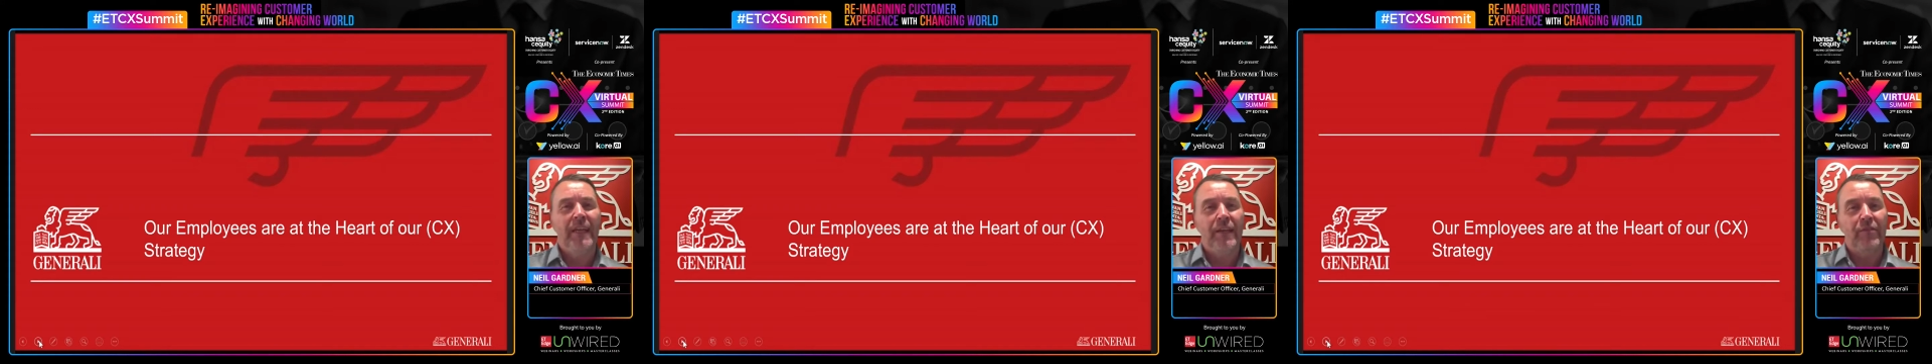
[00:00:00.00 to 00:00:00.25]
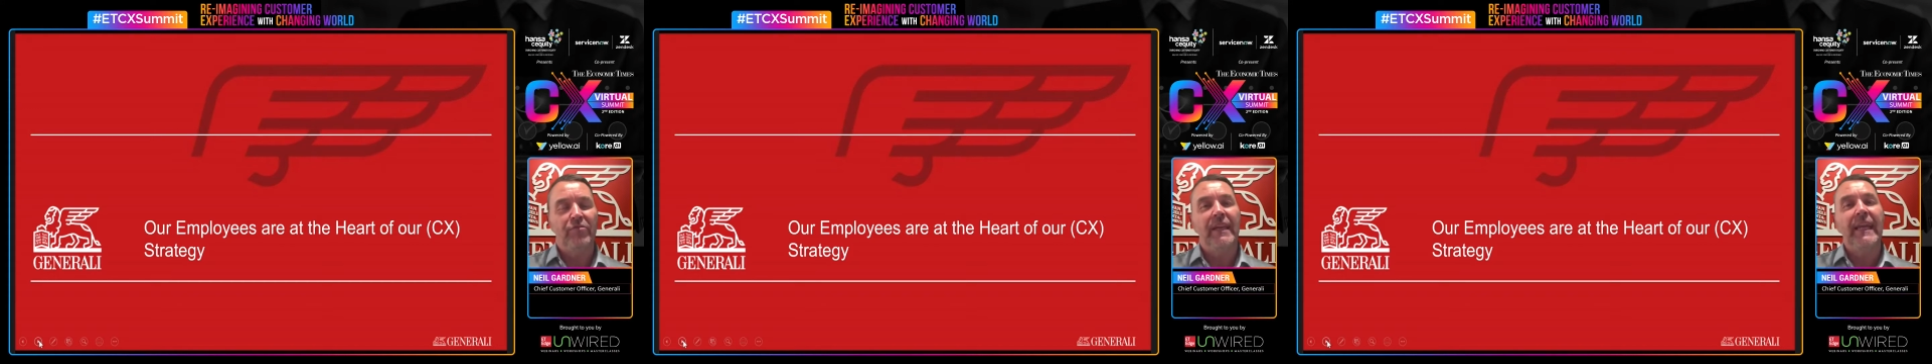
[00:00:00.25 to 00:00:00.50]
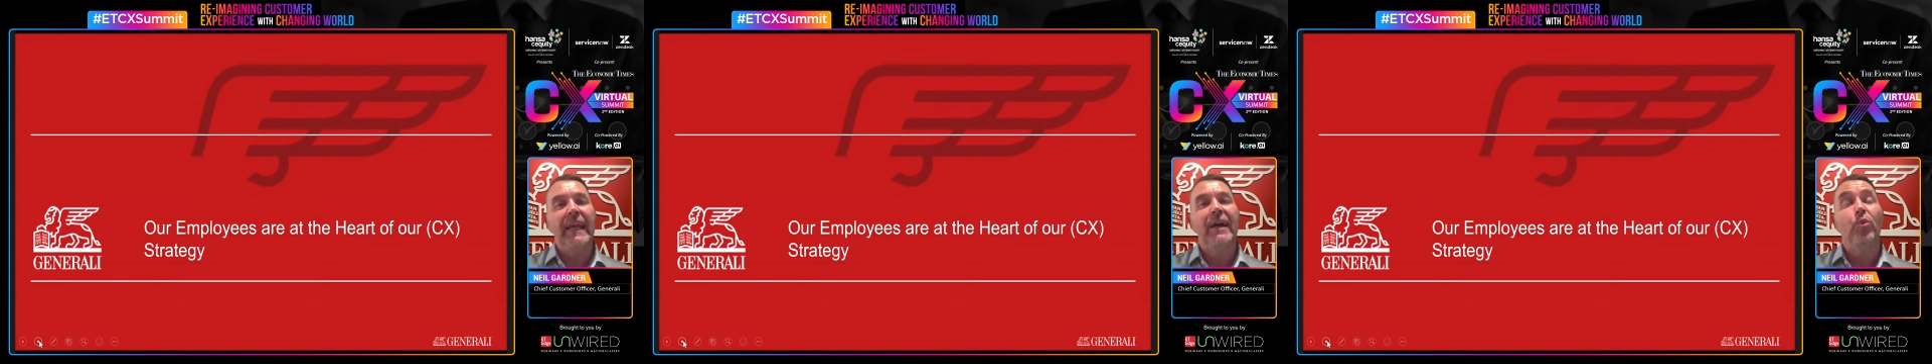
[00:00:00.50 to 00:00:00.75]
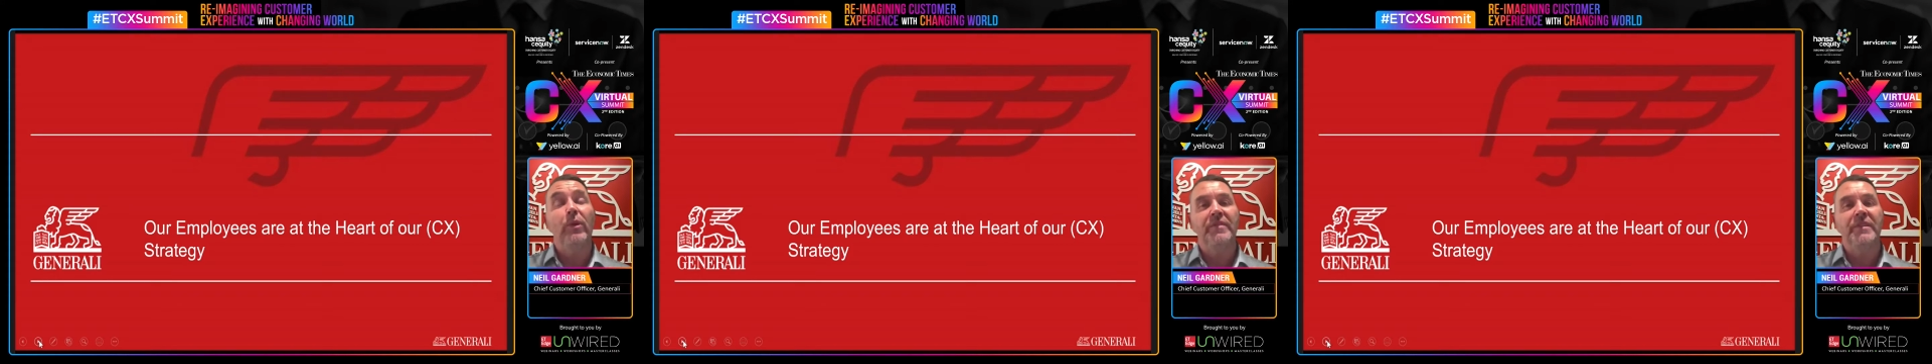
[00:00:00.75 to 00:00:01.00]
is really
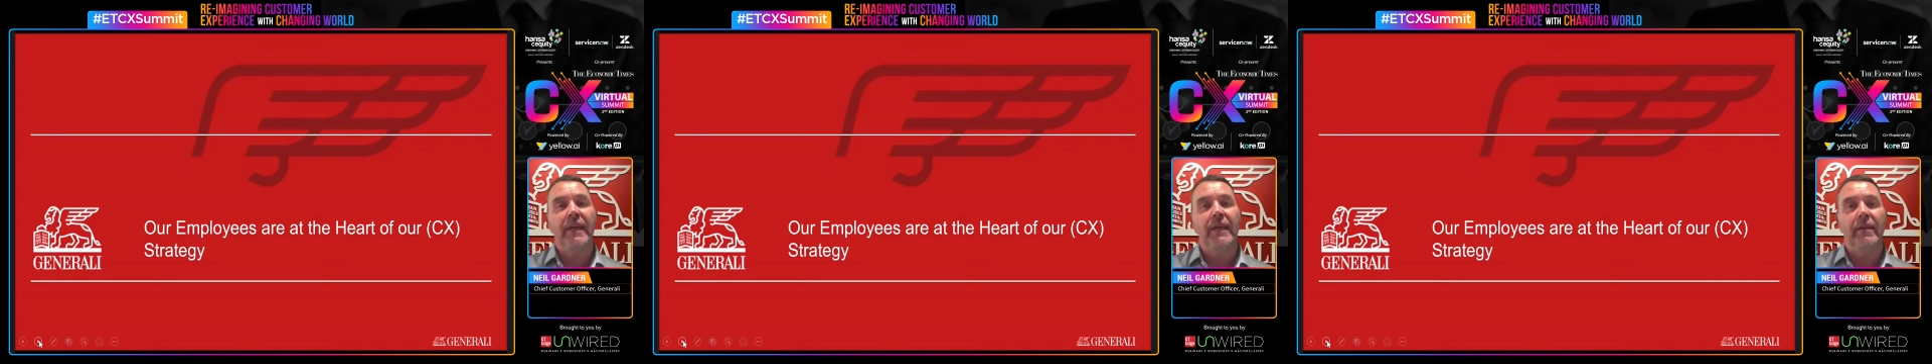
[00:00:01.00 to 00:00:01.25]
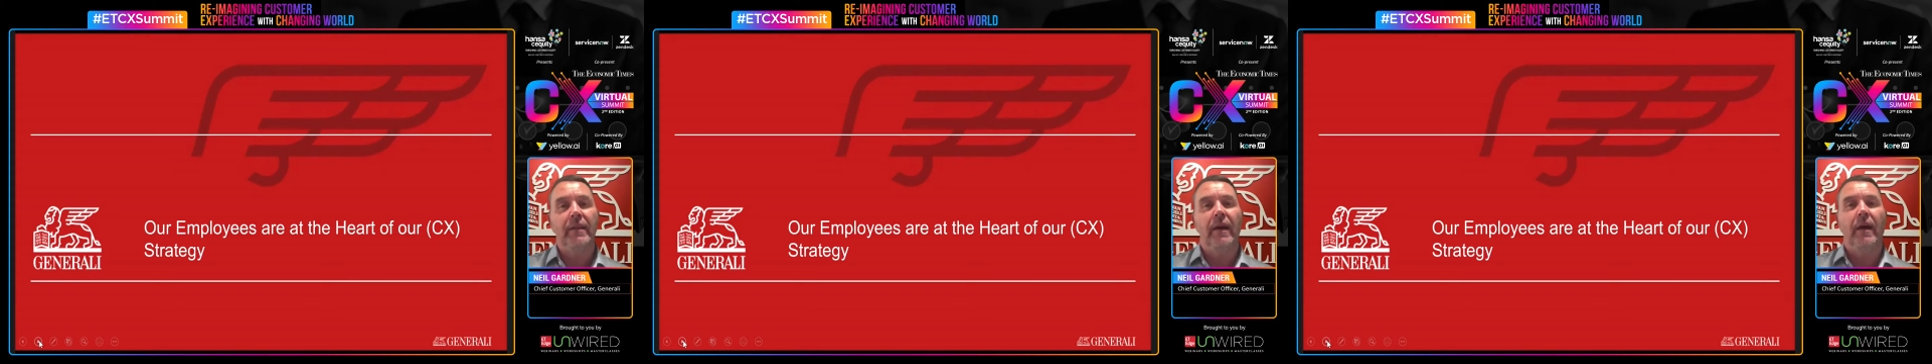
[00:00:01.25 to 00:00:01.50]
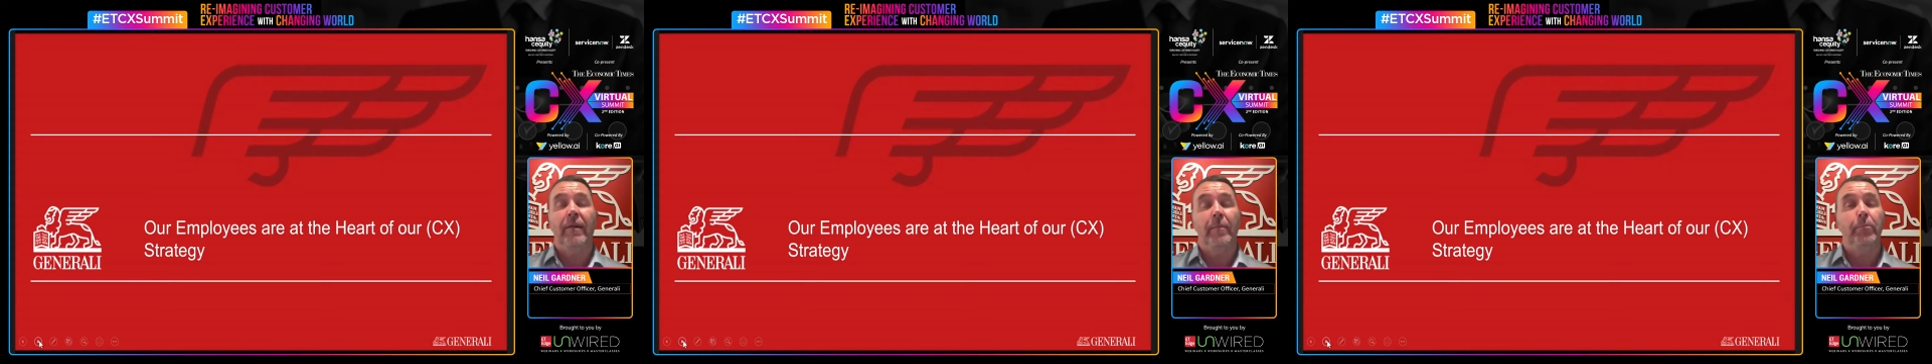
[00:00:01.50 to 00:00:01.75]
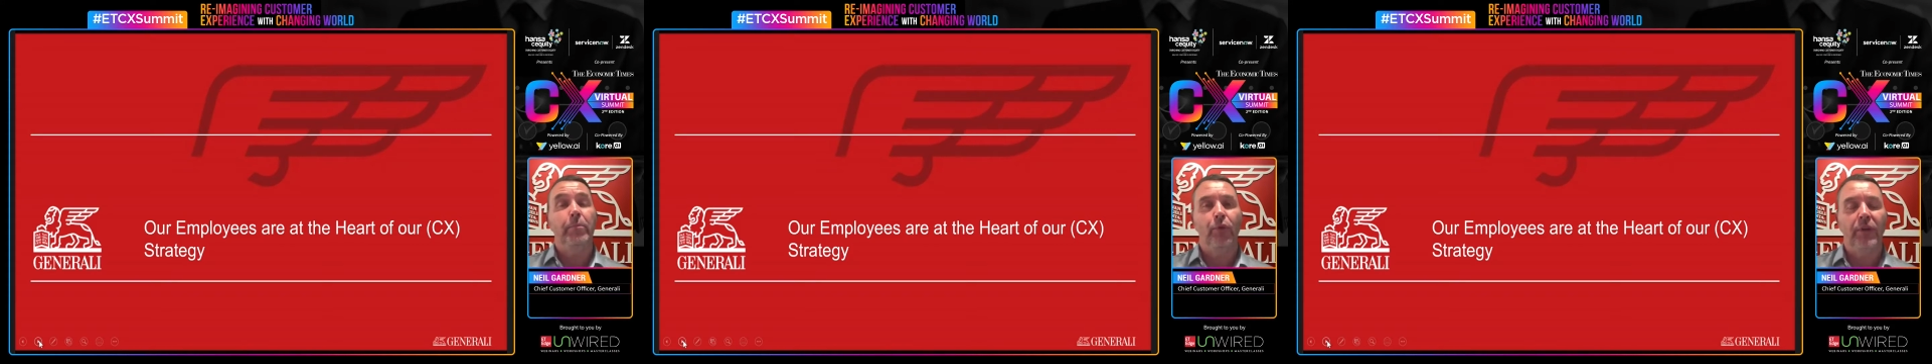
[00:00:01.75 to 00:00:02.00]
how we've taken our
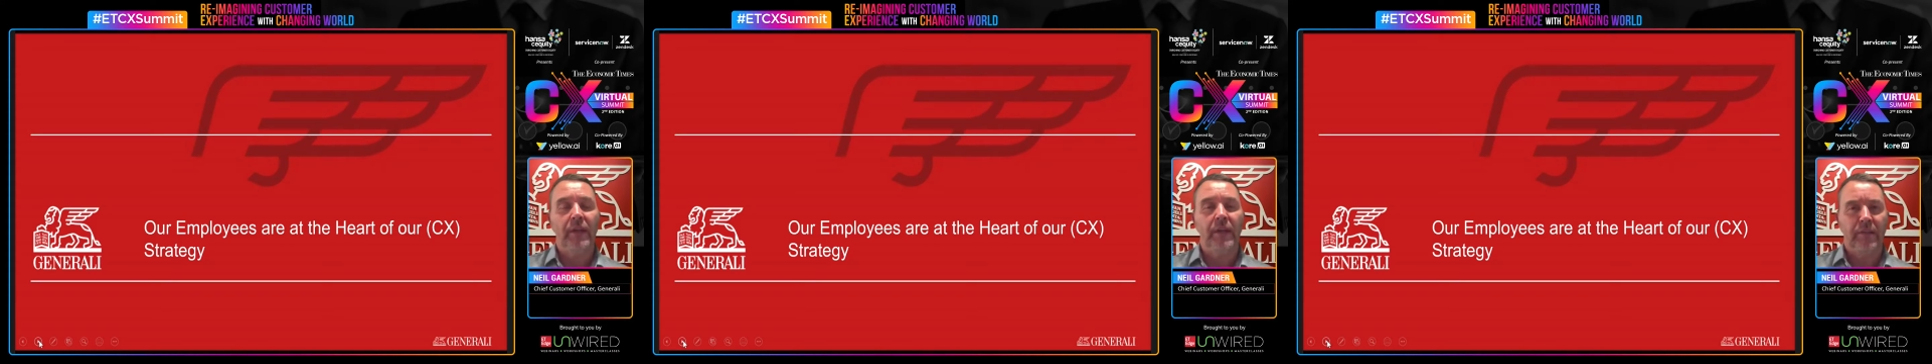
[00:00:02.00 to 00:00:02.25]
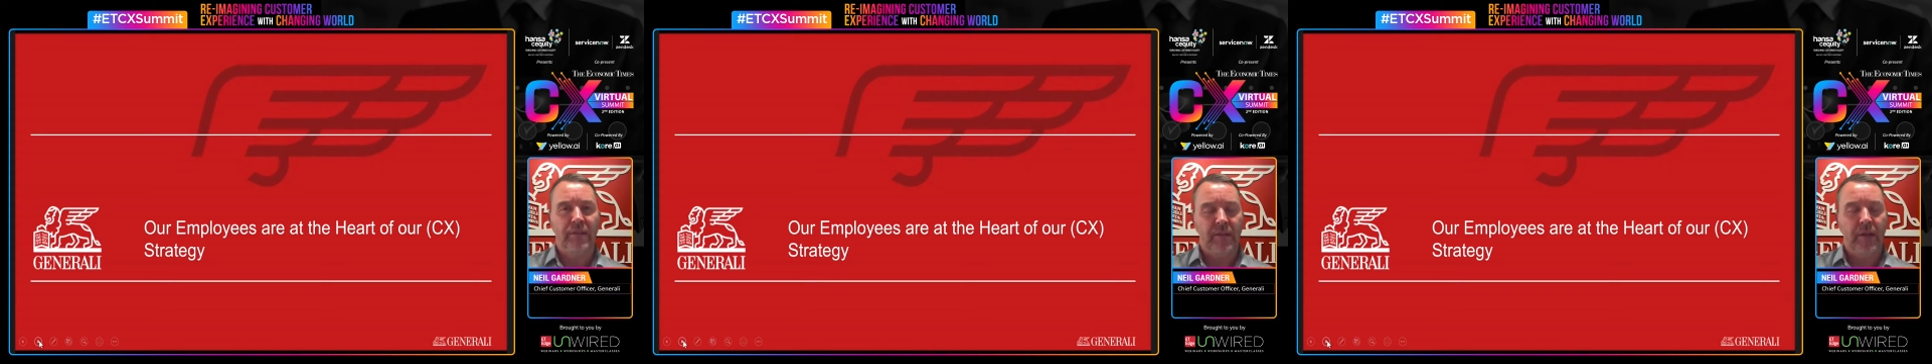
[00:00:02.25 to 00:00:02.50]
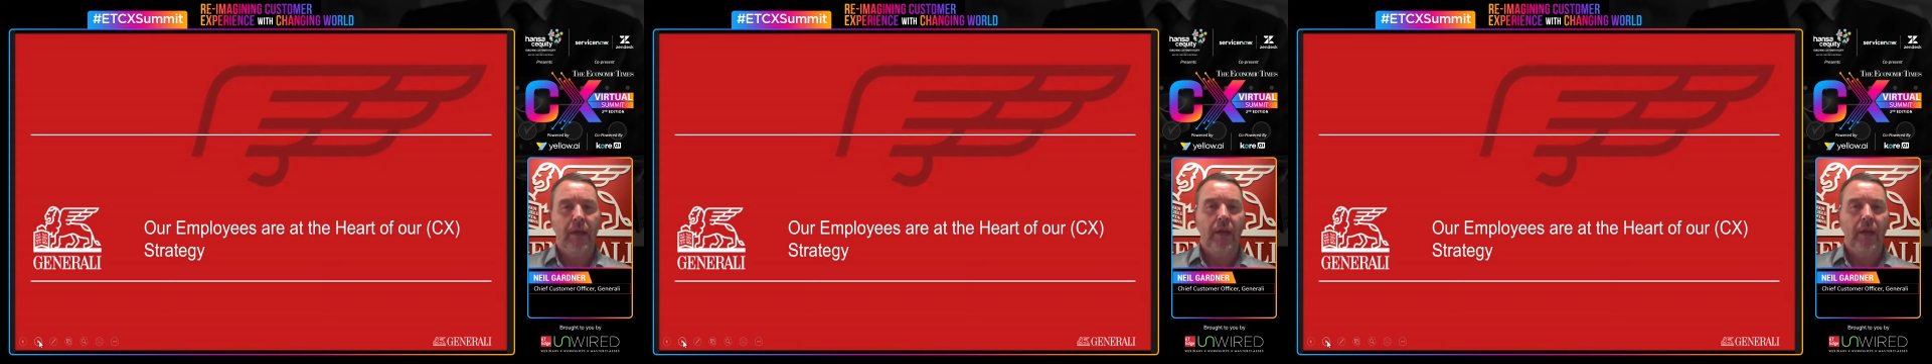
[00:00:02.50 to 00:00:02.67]
employees,